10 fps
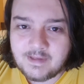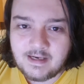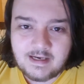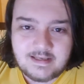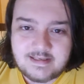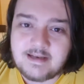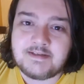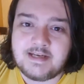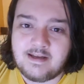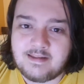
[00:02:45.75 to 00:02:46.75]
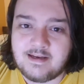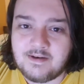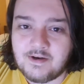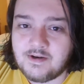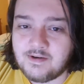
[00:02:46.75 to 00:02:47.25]
And any singers out
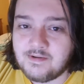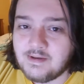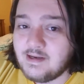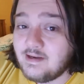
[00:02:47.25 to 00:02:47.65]
there know